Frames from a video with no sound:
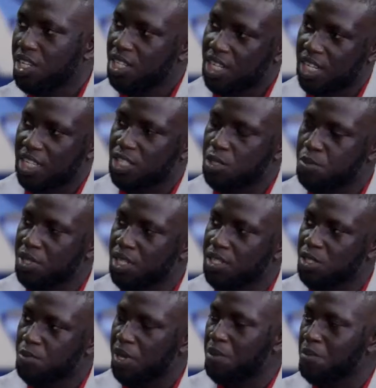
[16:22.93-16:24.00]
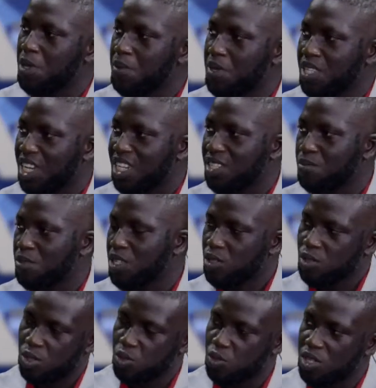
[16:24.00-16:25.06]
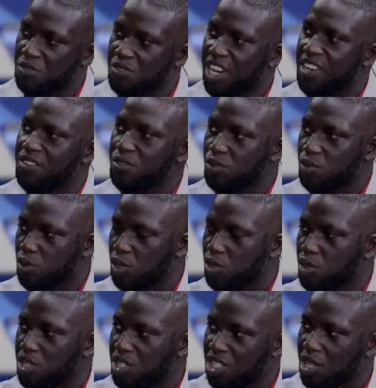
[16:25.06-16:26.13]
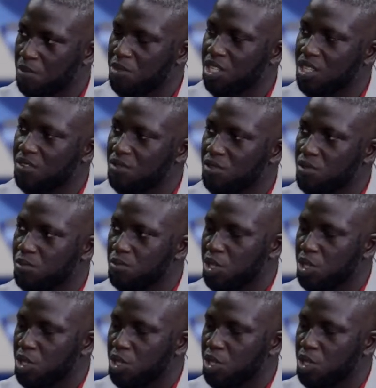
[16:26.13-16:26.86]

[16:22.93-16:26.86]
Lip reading: they can spend maybe 30 minutes or 25 to conduct the same interview,